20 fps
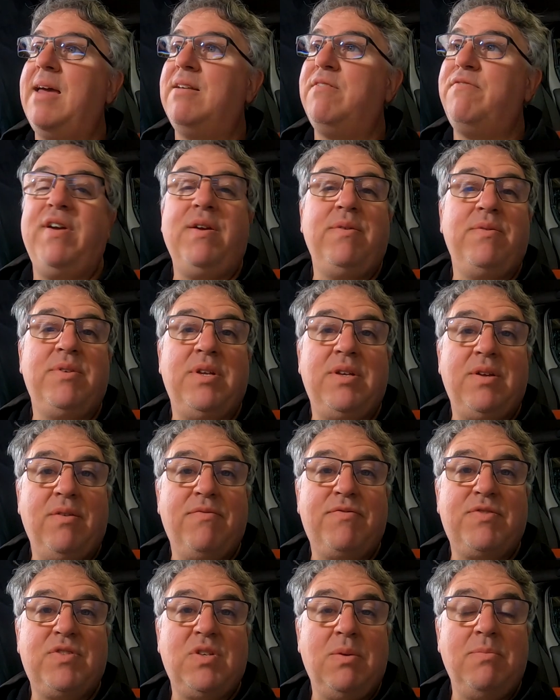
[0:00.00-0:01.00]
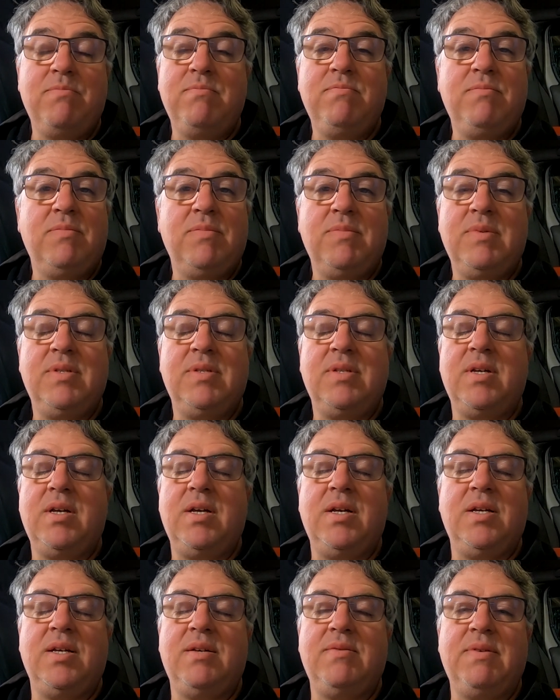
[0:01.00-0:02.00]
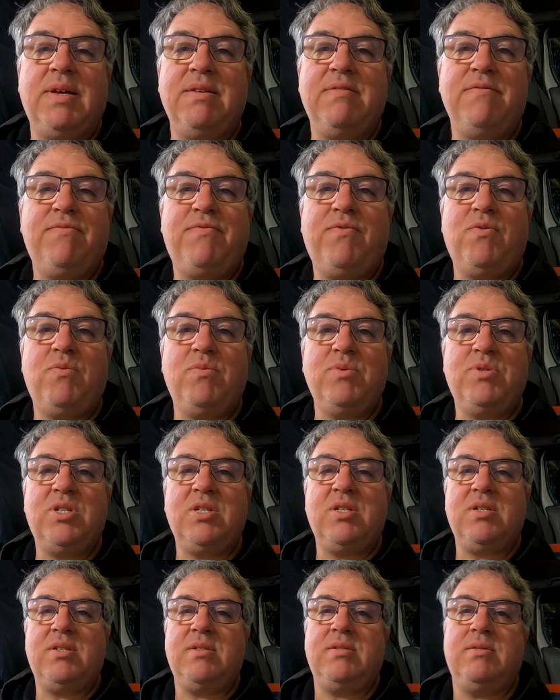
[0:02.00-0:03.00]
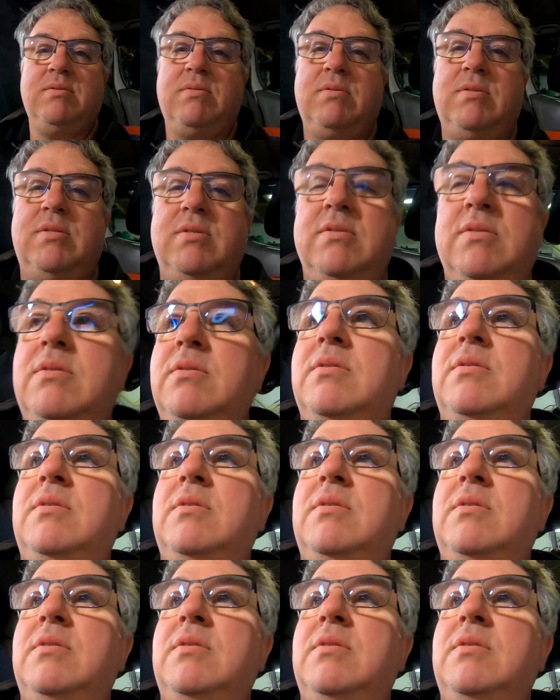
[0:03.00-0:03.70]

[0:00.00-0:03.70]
And found it of some uh, informative. Oh, God.